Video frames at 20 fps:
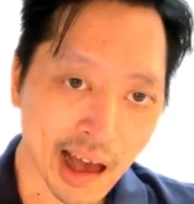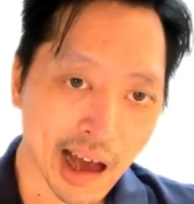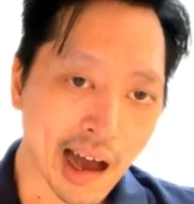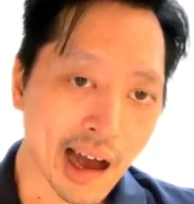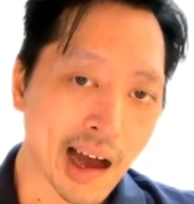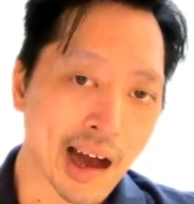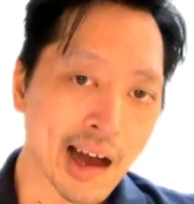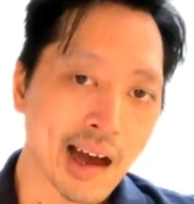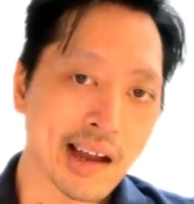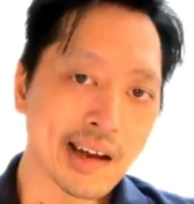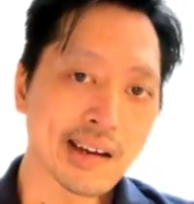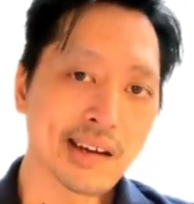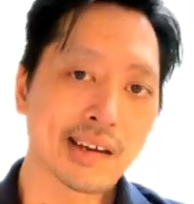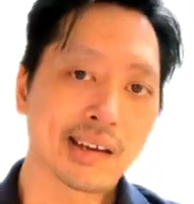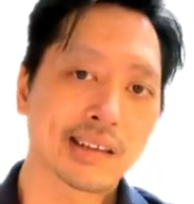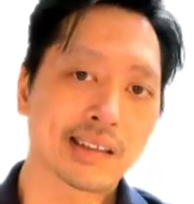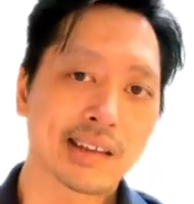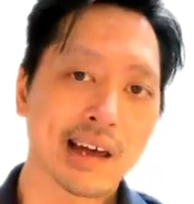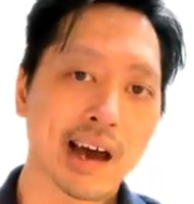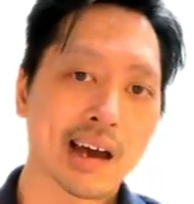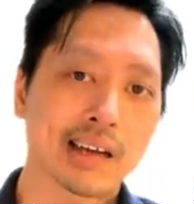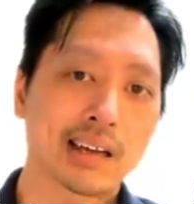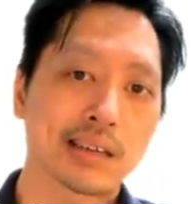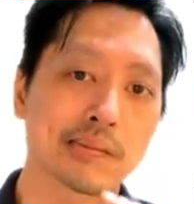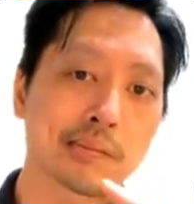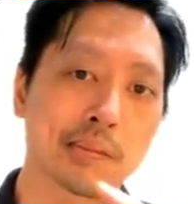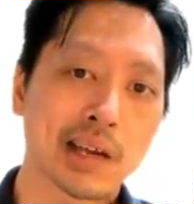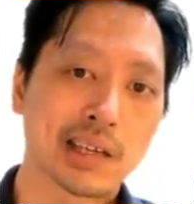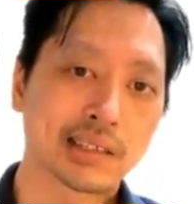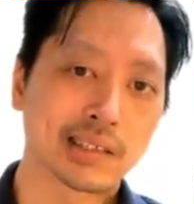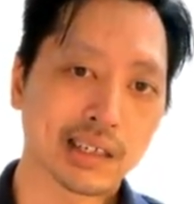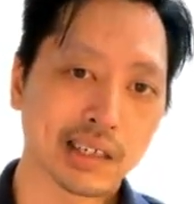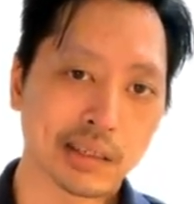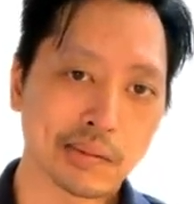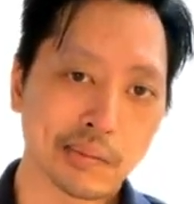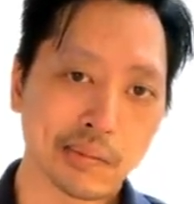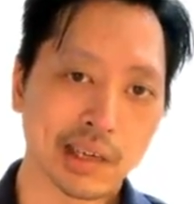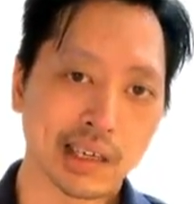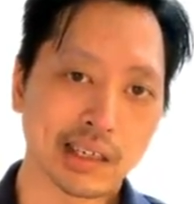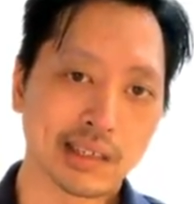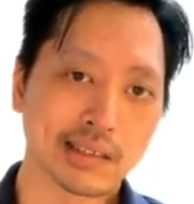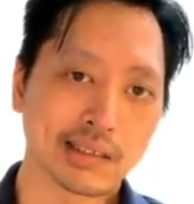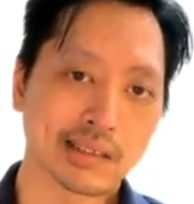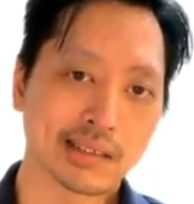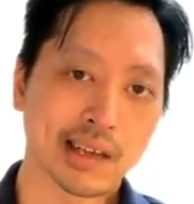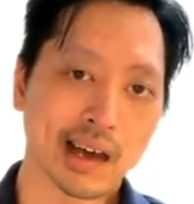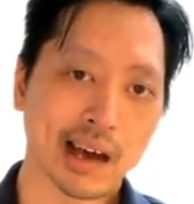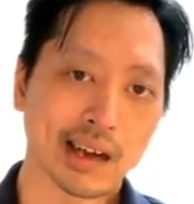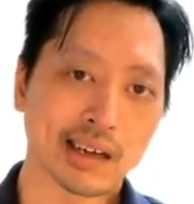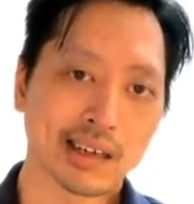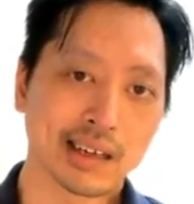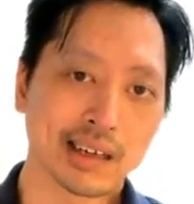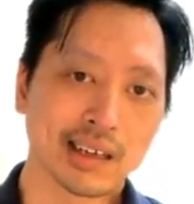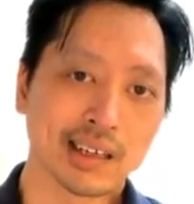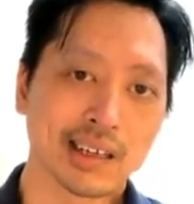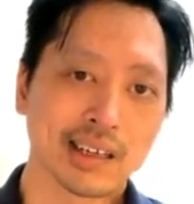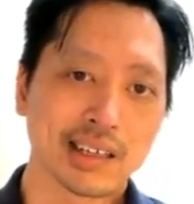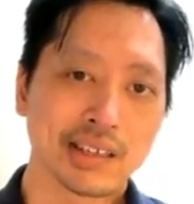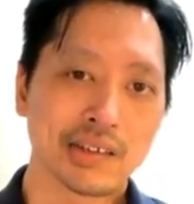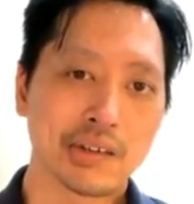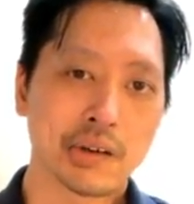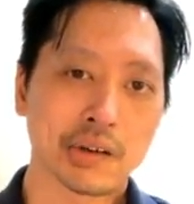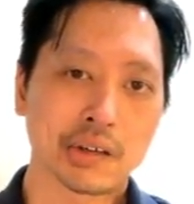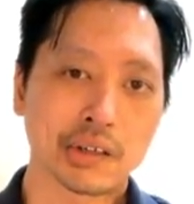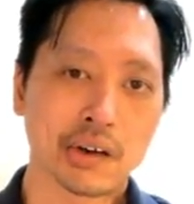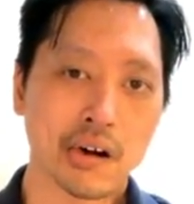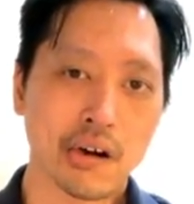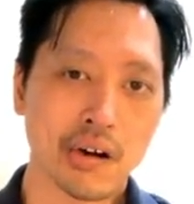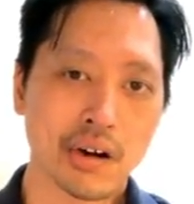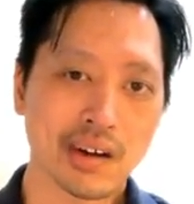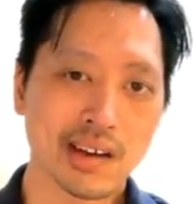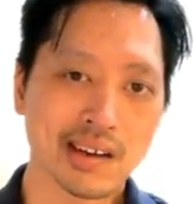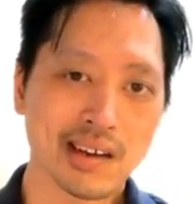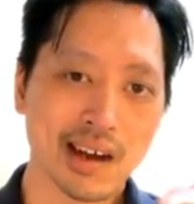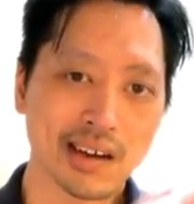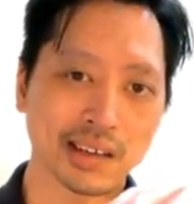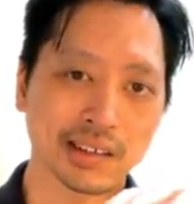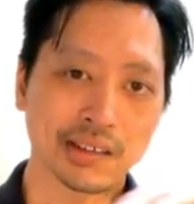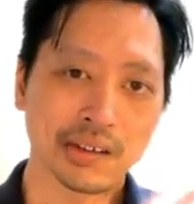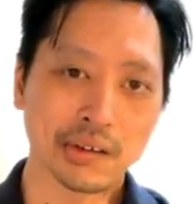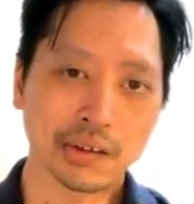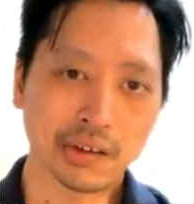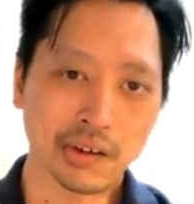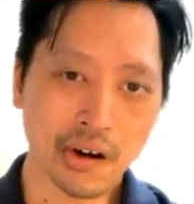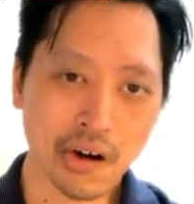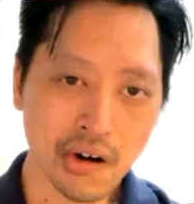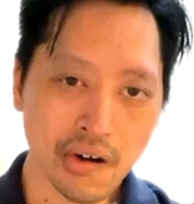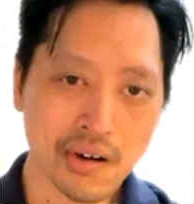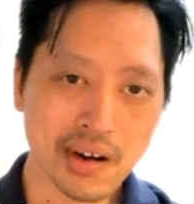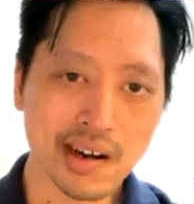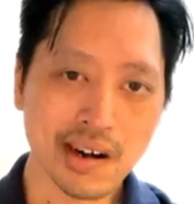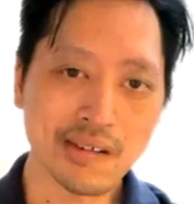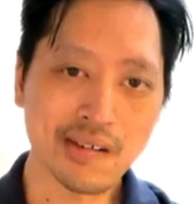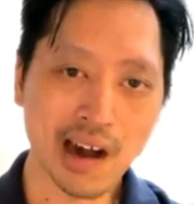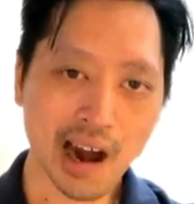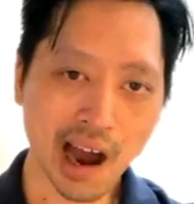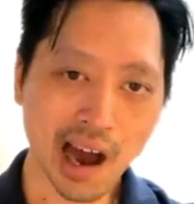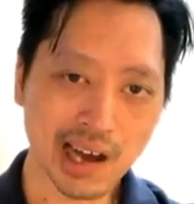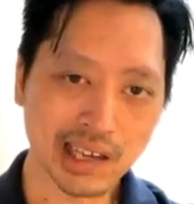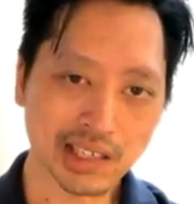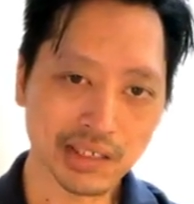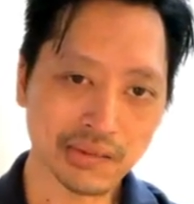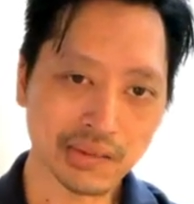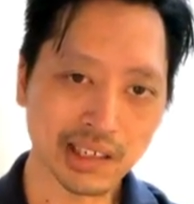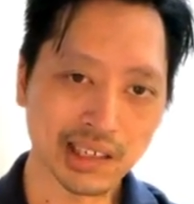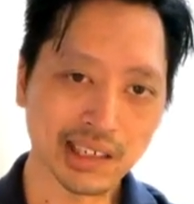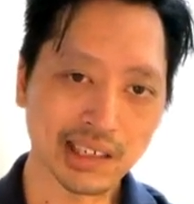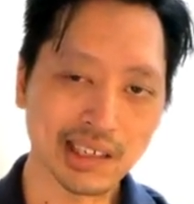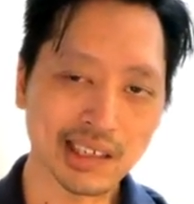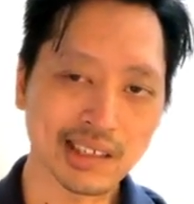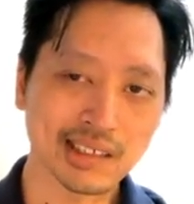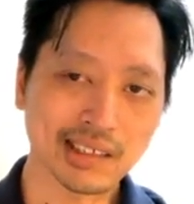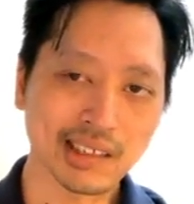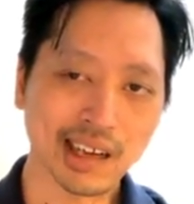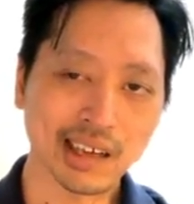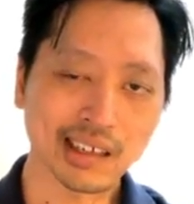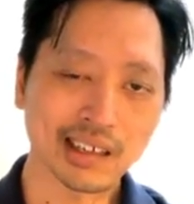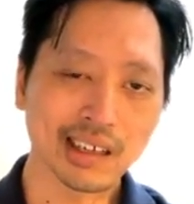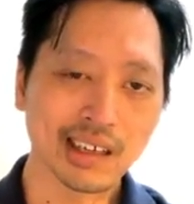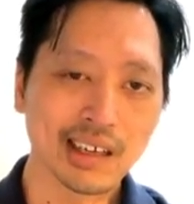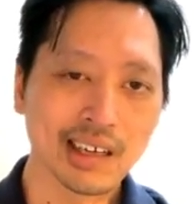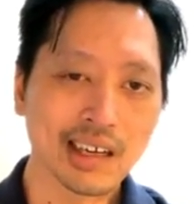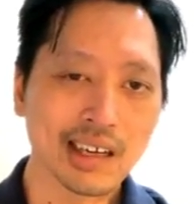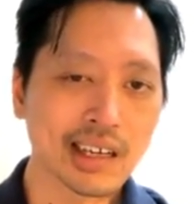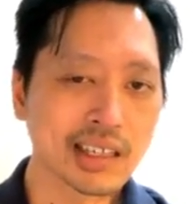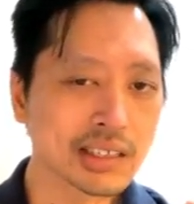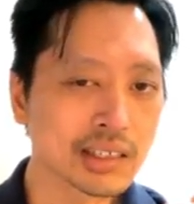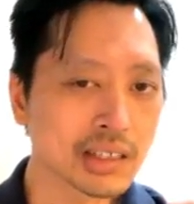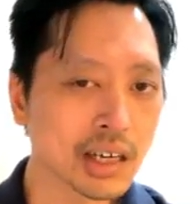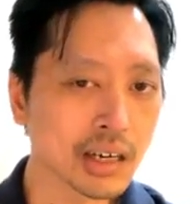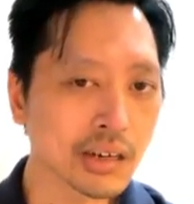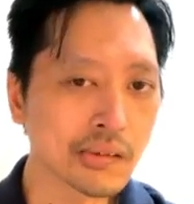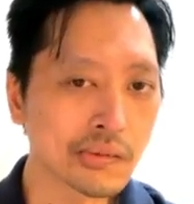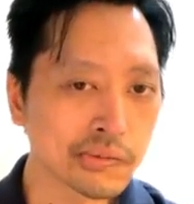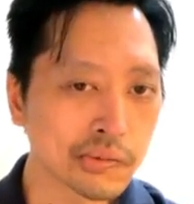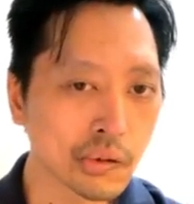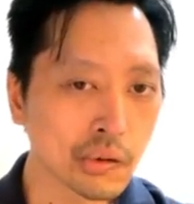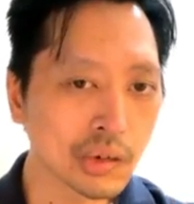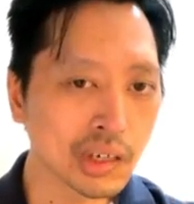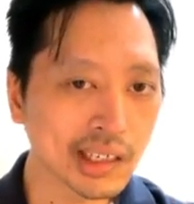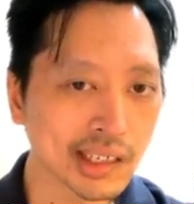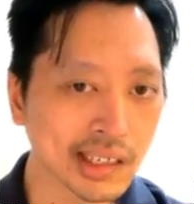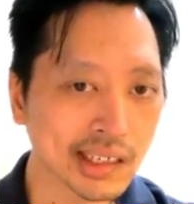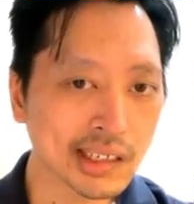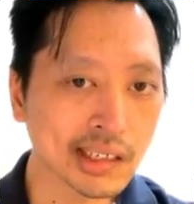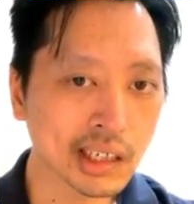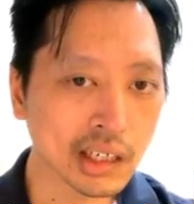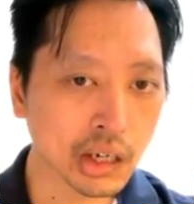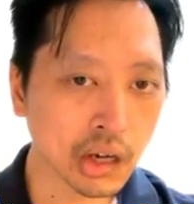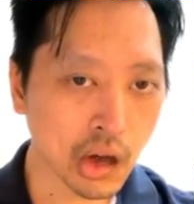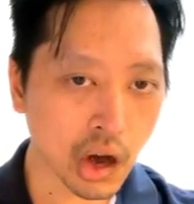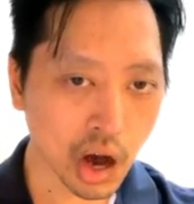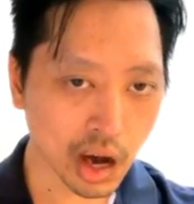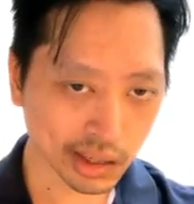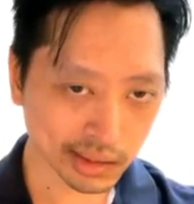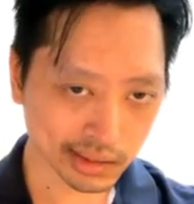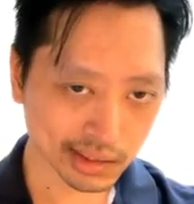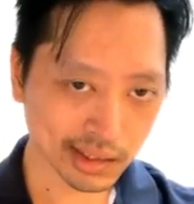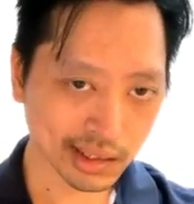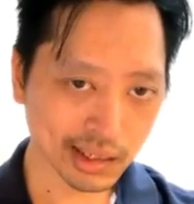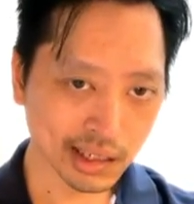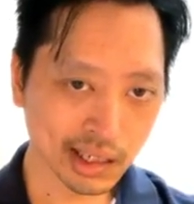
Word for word: and that basically means that your coronary, your coronary artery is like it's not fully clogged.